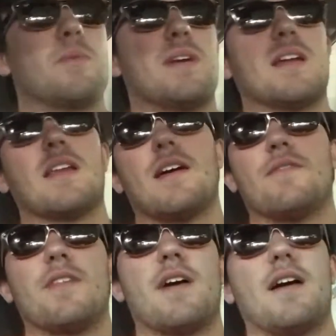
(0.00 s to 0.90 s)
the weekend
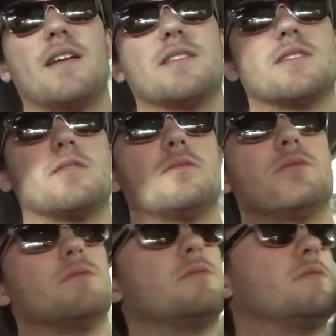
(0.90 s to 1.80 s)
after that. So so,
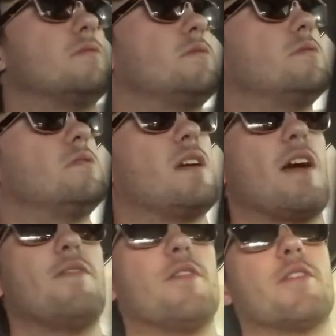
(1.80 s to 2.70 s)

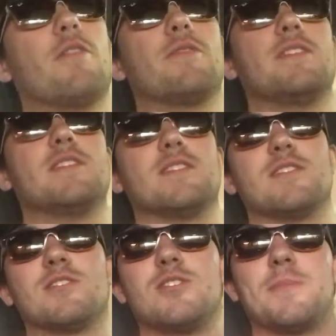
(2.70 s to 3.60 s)
ooh. never going really
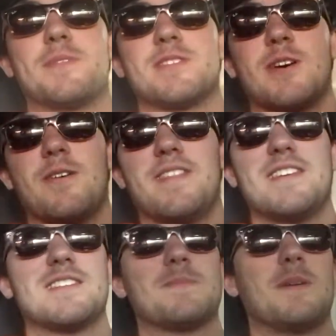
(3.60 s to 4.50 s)
super slow on
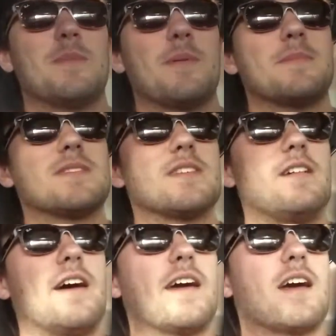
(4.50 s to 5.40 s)
these speed bumps, they're
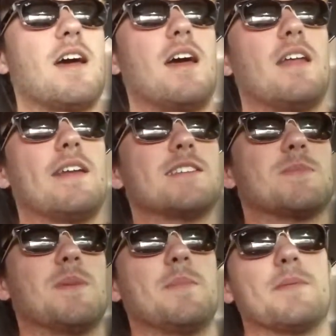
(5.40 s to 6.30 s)
like not
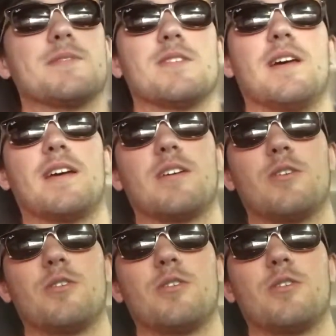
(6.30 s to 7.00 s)
speed bumps, they're like